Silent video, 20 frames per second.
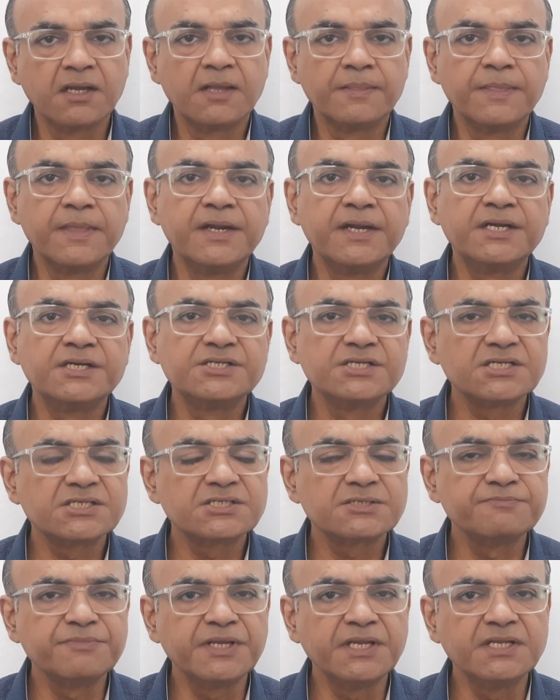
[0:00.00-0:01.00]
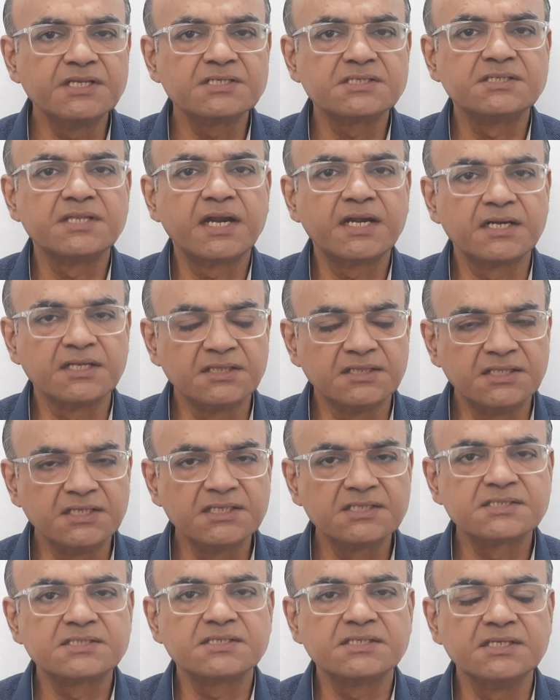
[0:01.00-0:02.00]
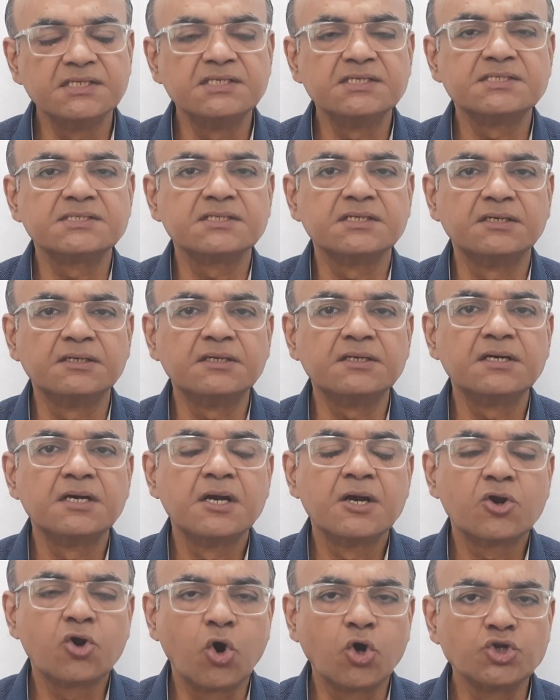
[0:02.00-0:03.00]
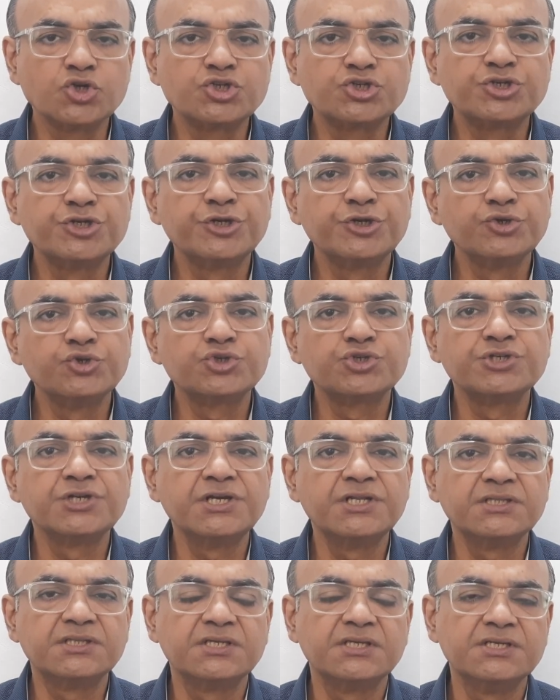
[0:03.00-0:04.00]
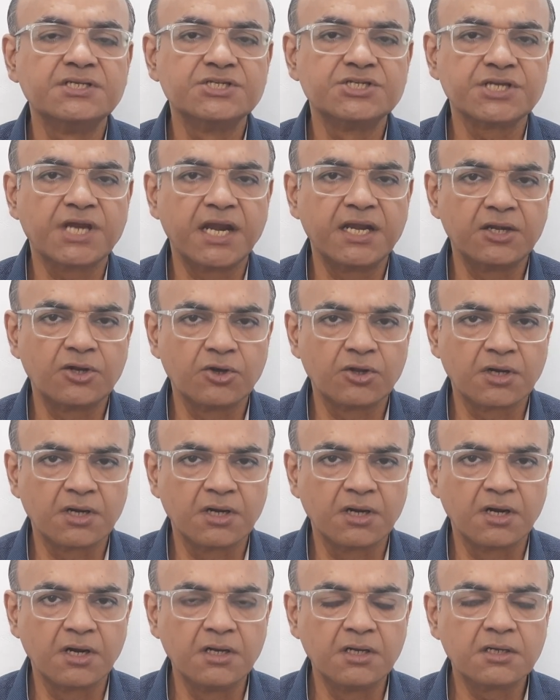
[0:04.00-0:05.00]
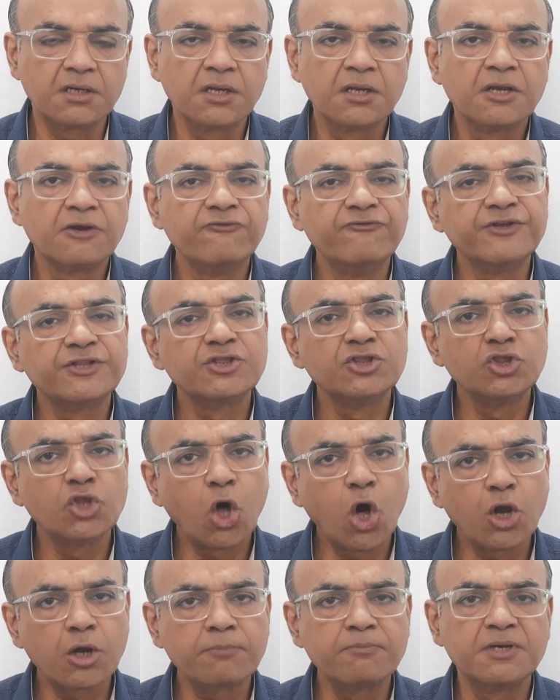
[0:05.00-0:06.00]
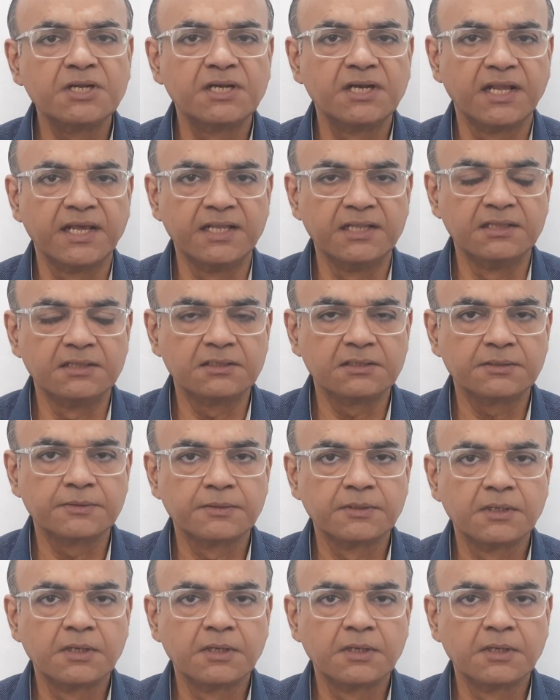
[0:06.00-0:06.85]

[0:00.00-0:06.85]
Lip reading: then it just means that this is a constitutionally thin child or adult with normal health.